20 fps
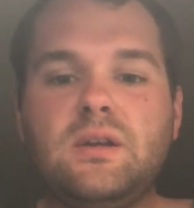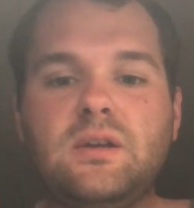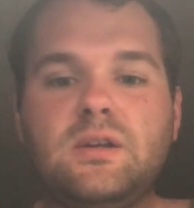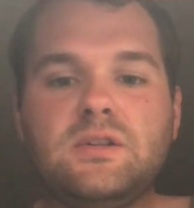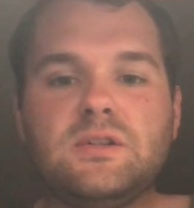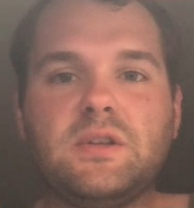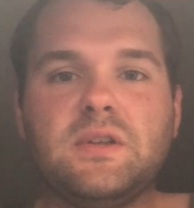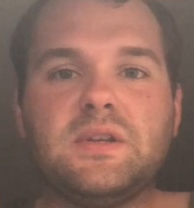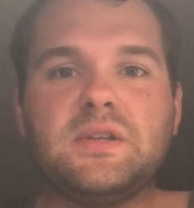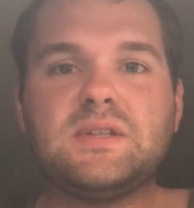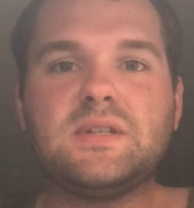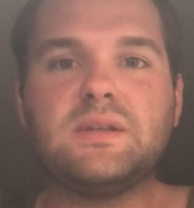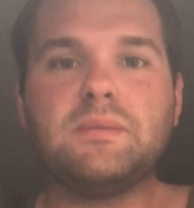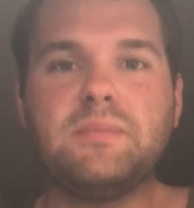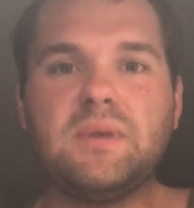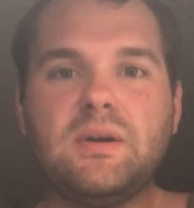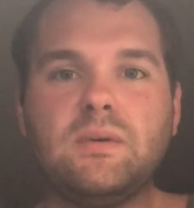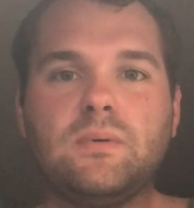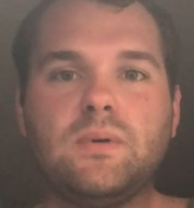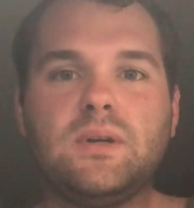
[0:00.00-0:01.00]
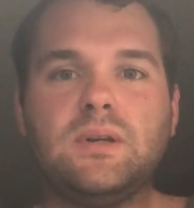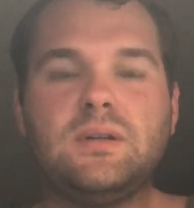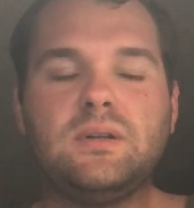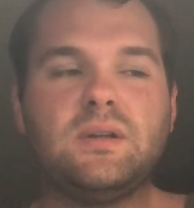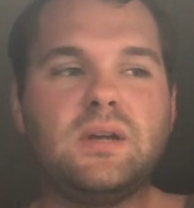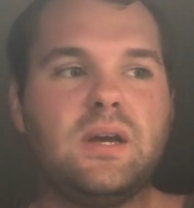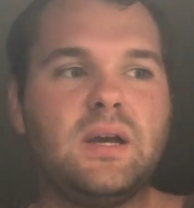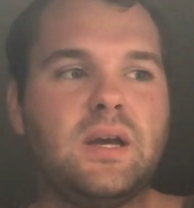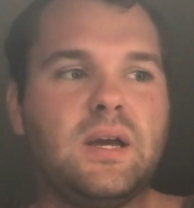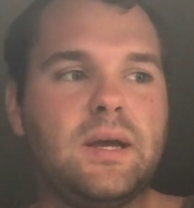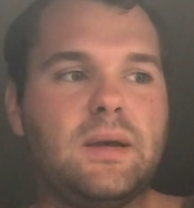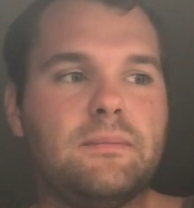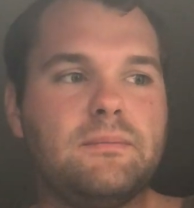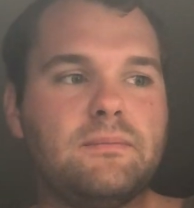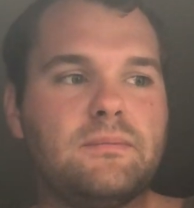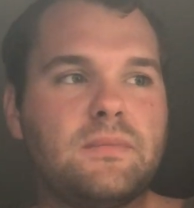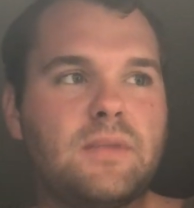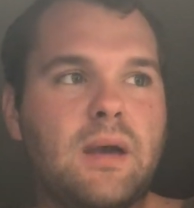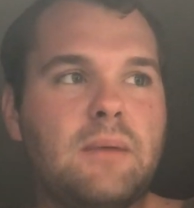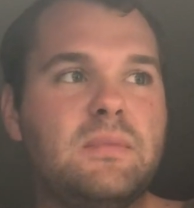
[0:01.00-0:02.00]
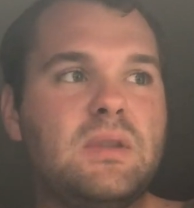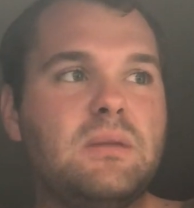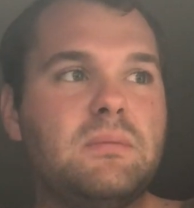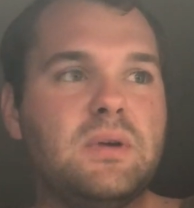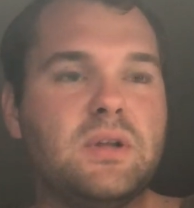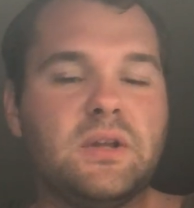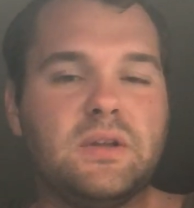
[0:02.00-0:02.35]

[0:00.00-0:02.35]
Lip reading: So this is a big one. I'm in the